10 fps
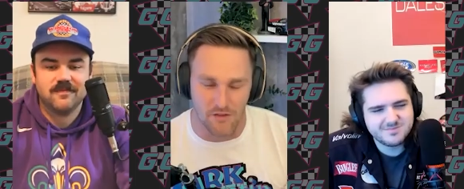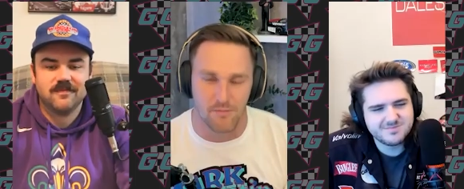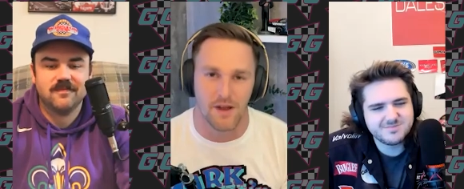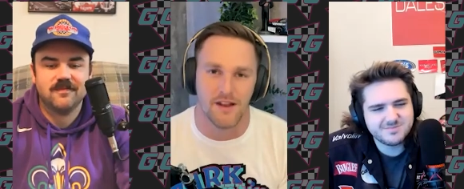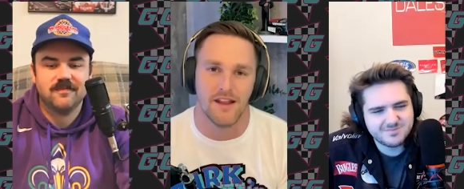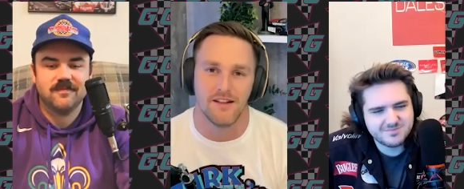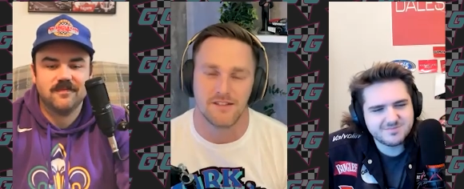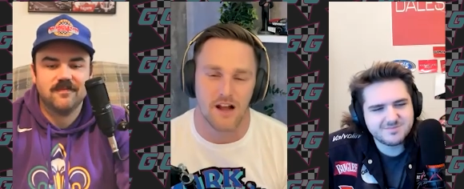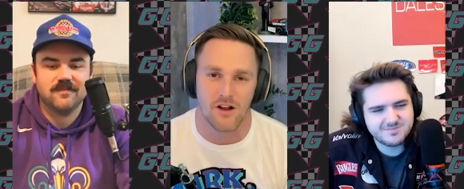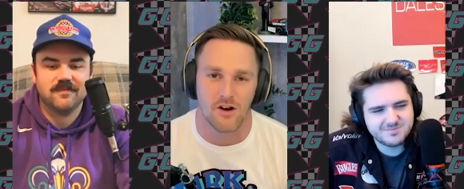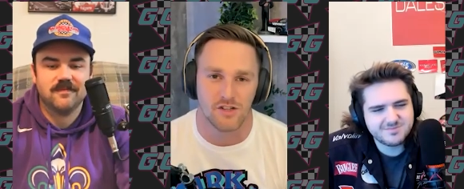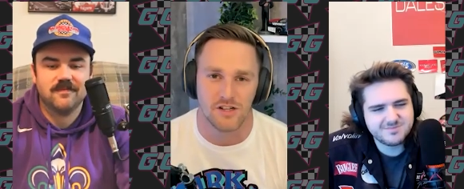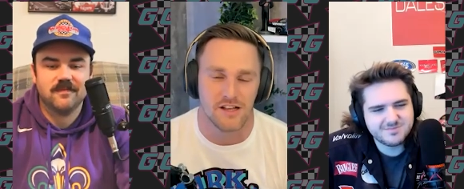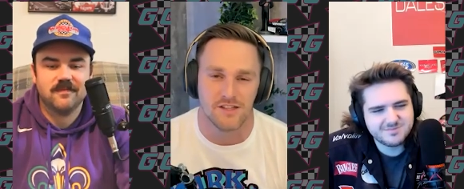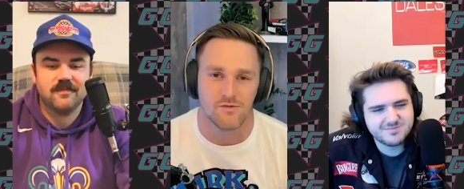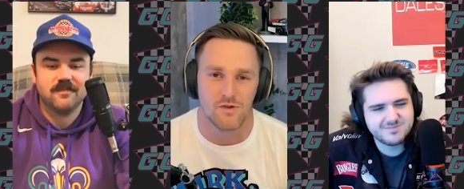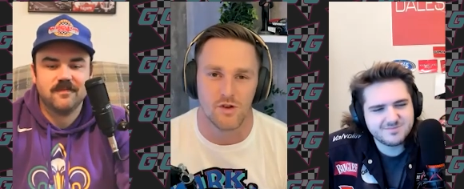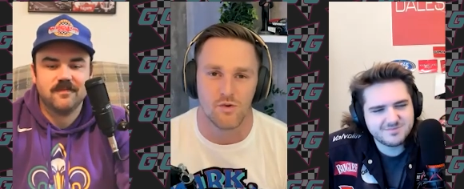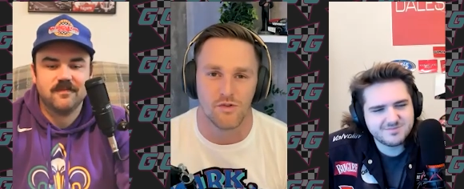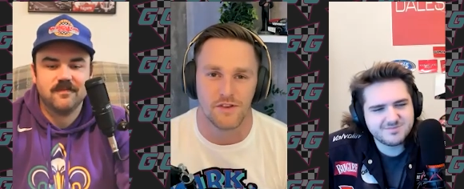Speaker 1: but in stock cars it does. Is really cool
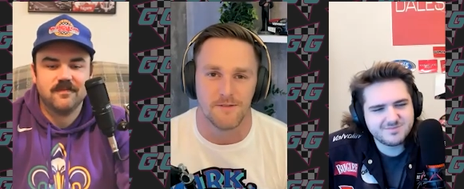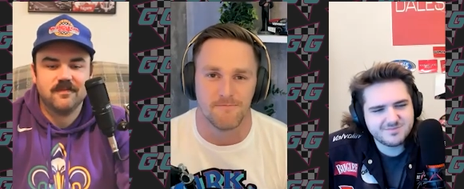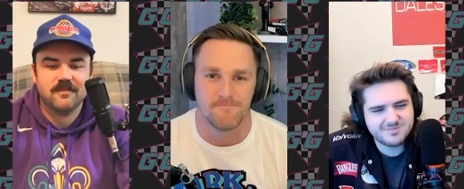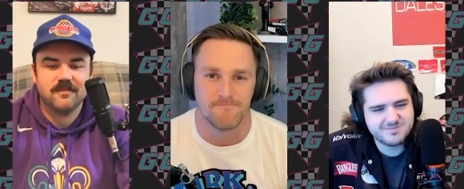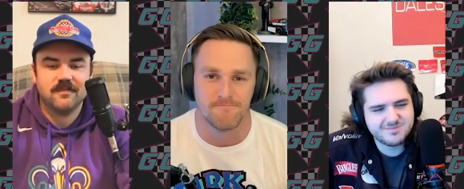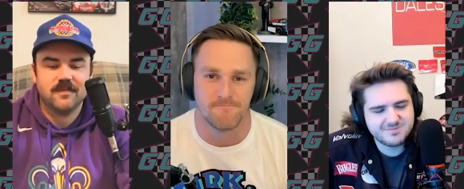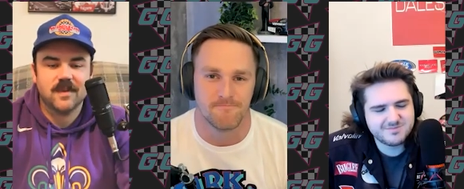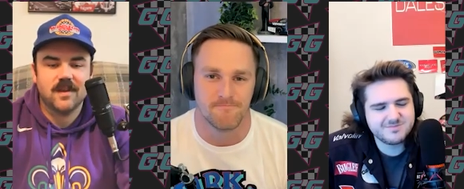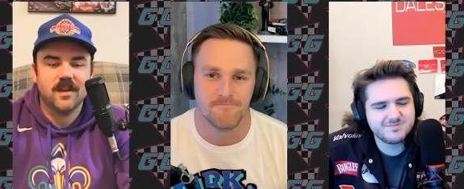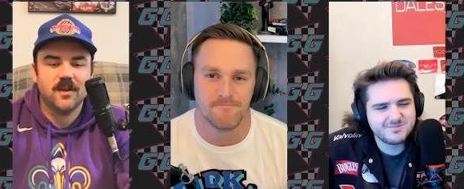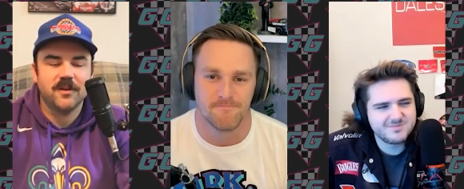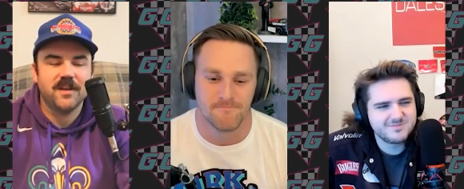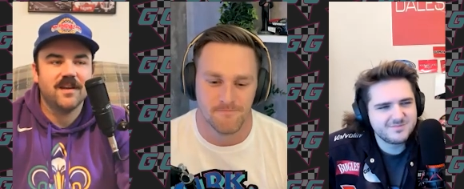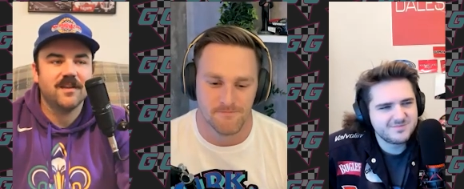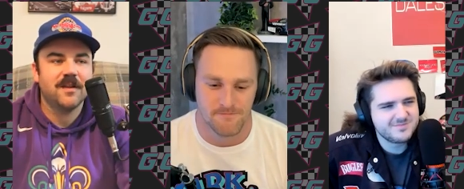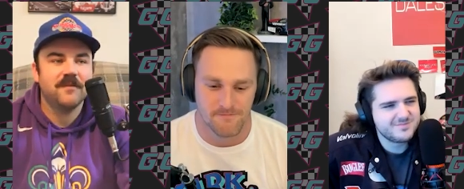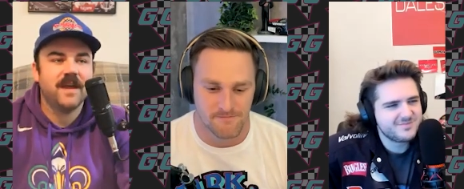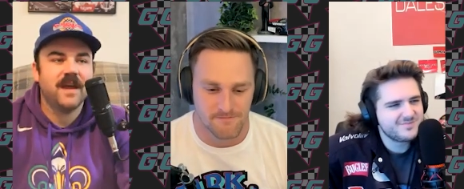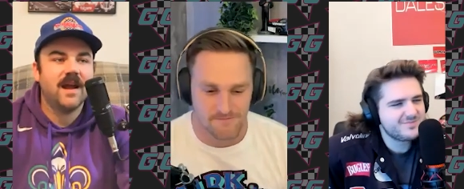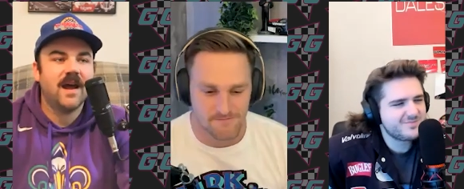to see.
Speaker 2: Hell yeah, I love
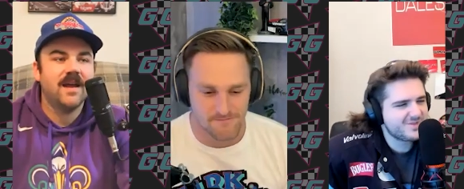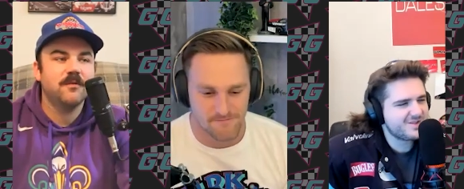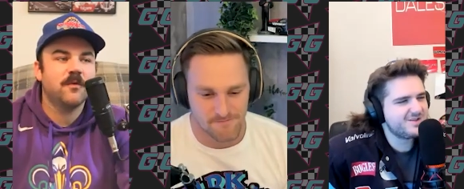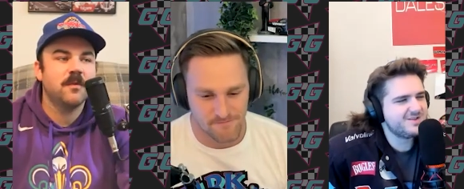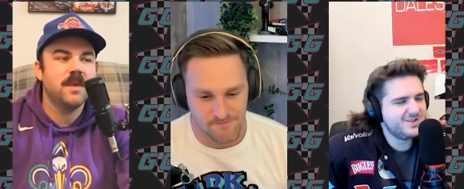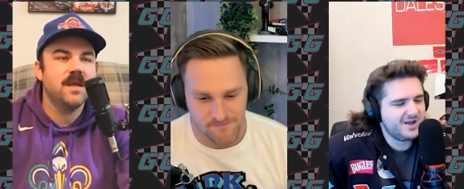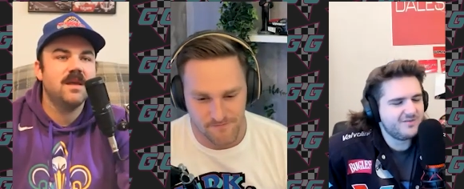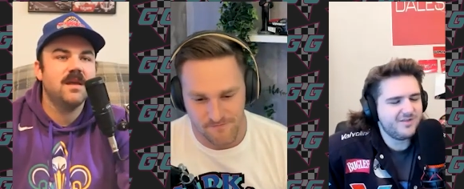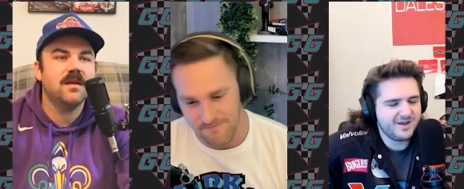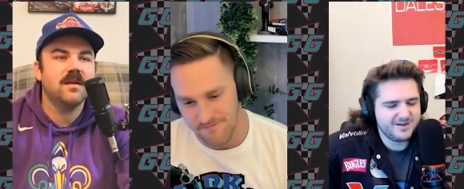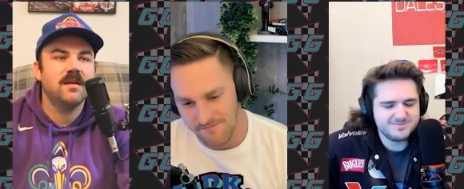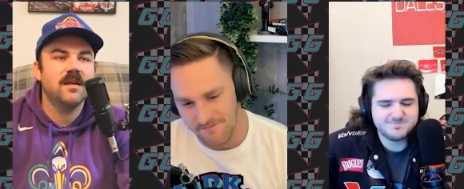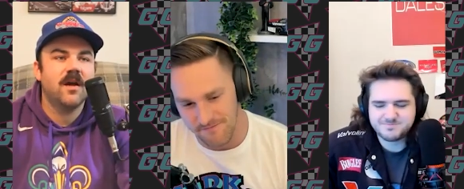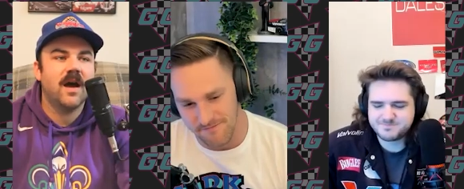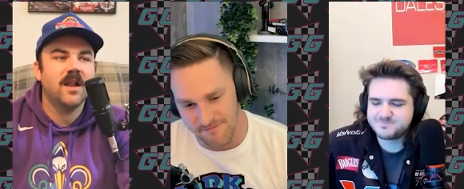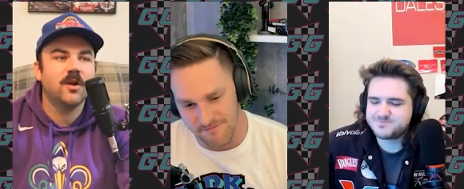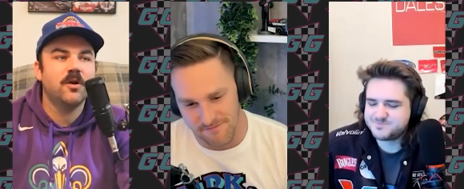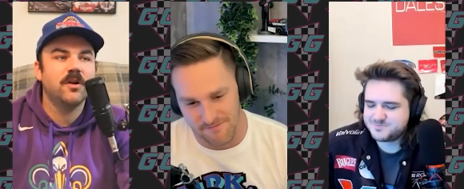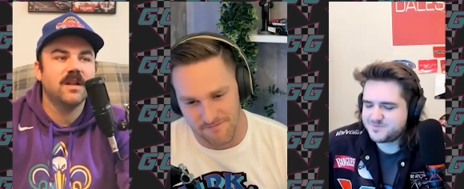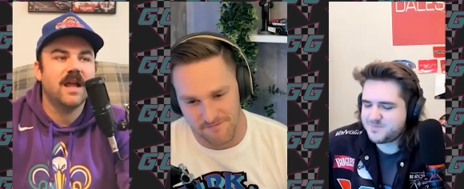that. I for me, you know, I
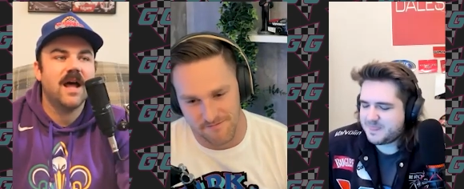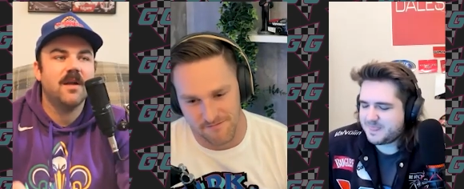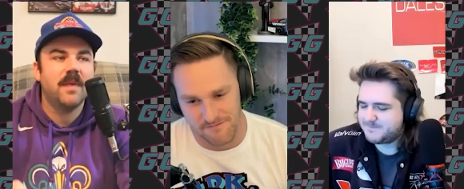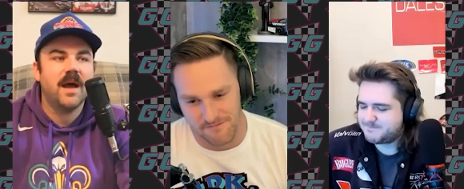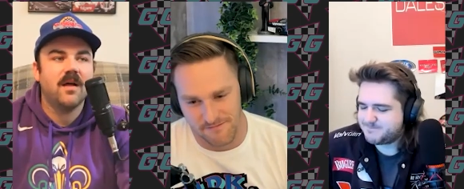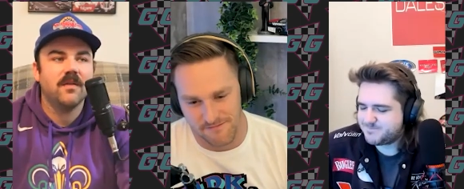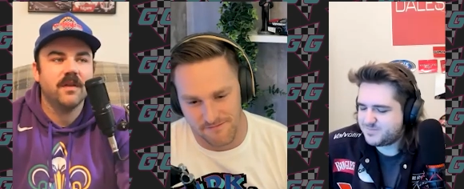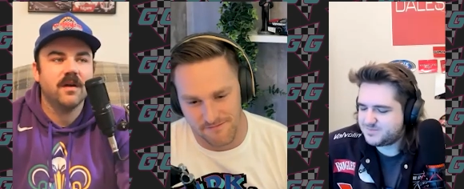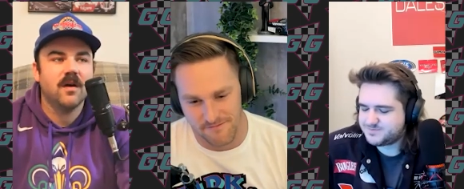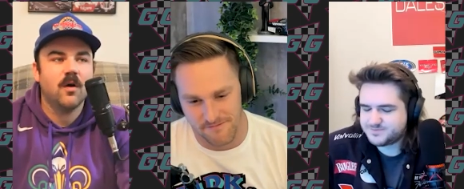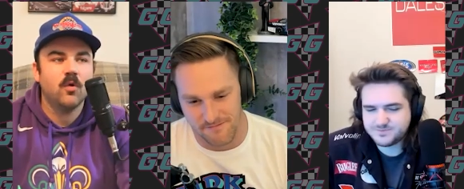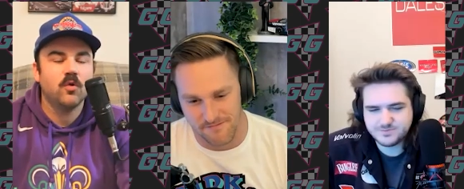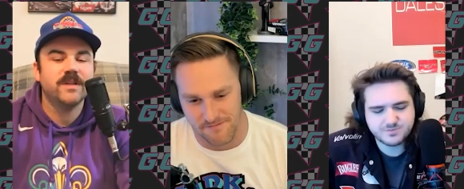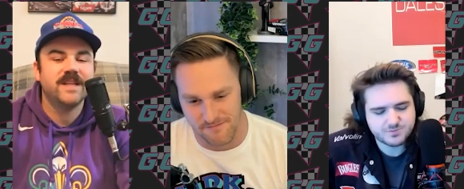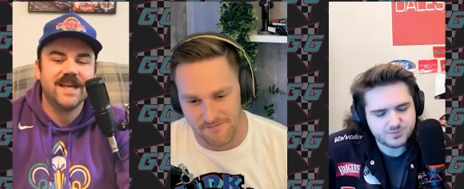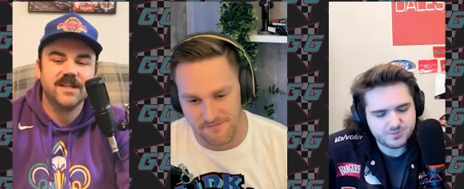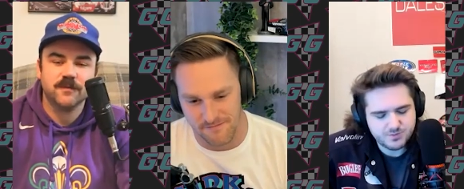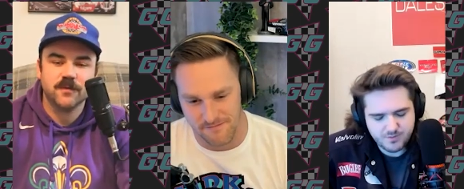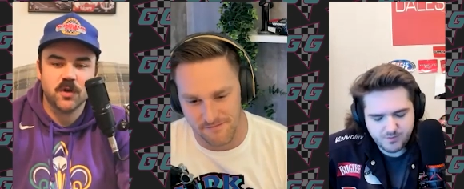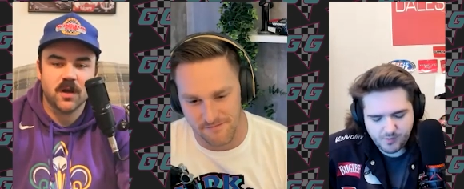learned a lot about the old days of
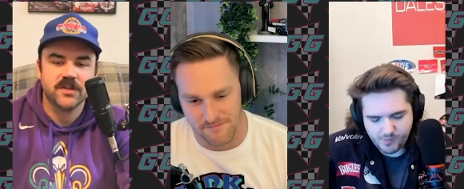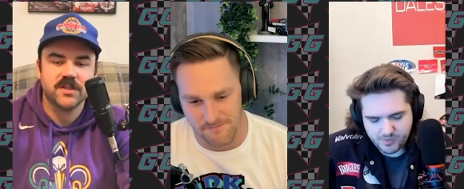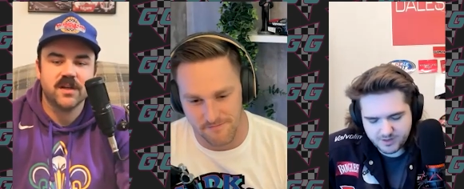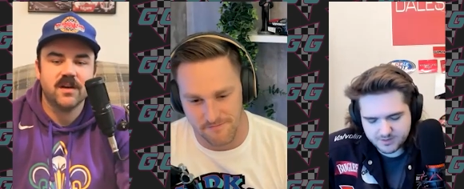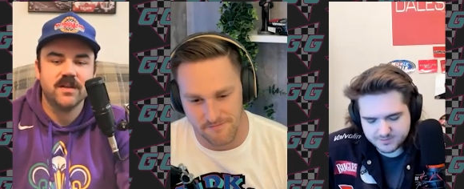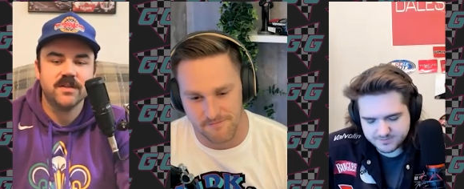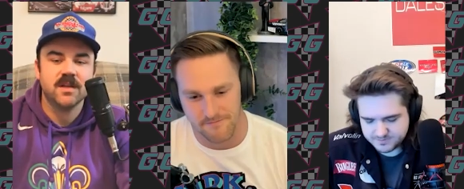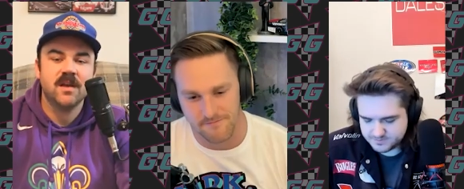the truck series